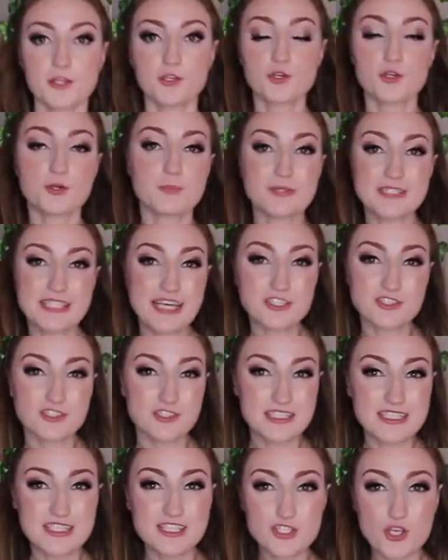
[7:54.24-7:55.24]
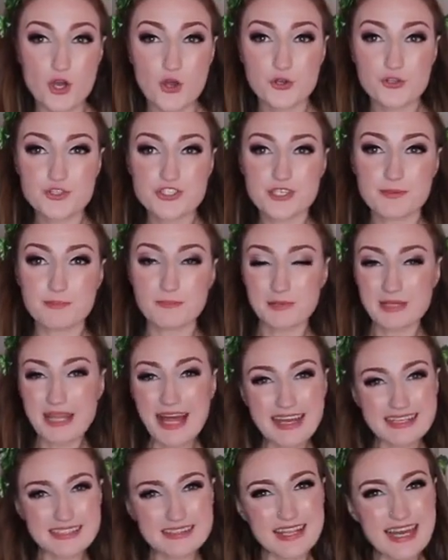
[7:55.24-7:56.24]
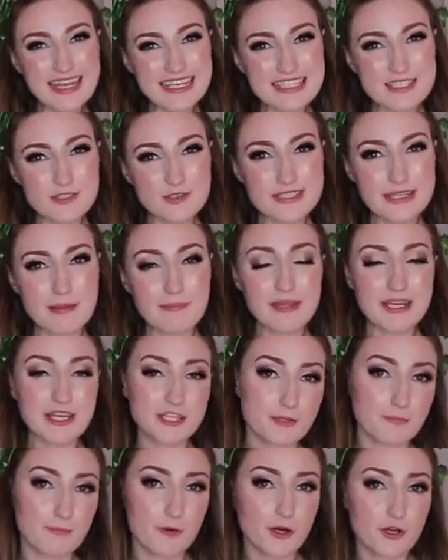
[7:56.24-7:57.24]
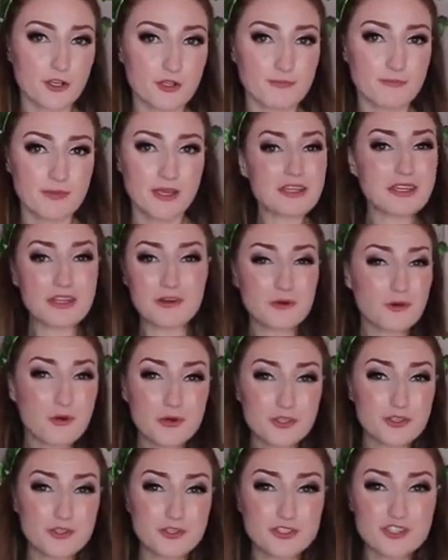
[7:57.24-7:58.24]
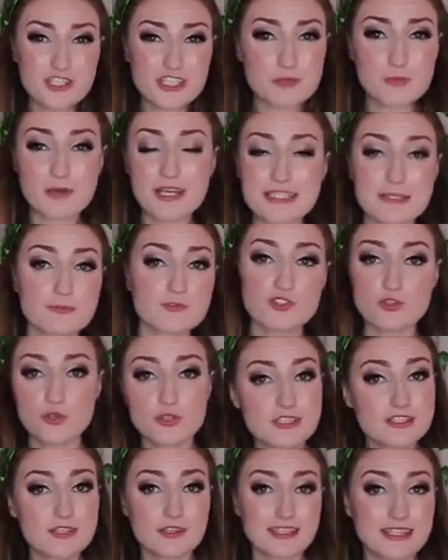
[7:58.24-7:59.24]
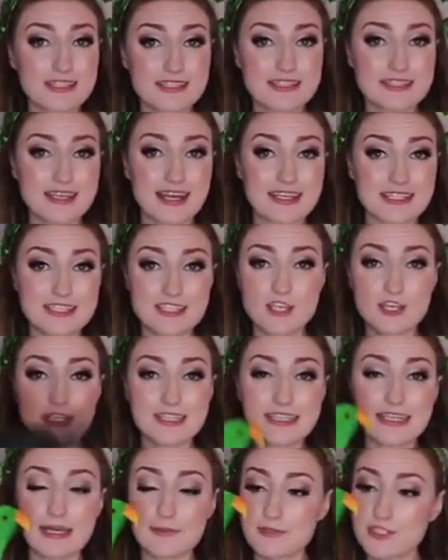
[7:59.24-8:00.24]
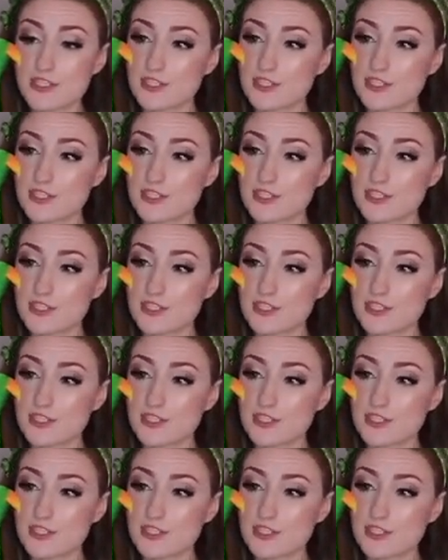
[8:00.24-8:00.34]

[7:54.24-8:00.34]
you could potentially sew some black lace or something at the bottom, or you could just wear some shorts on the inside. It's totally up